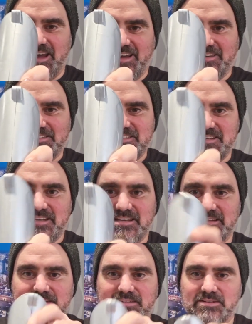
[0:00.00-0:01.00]
And
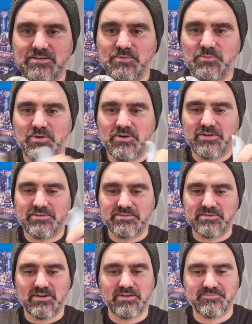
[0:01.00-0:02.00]
well,
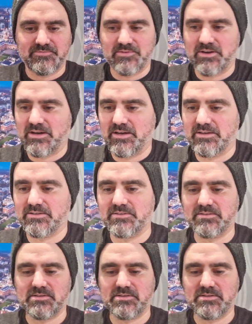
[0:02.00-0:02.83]
I've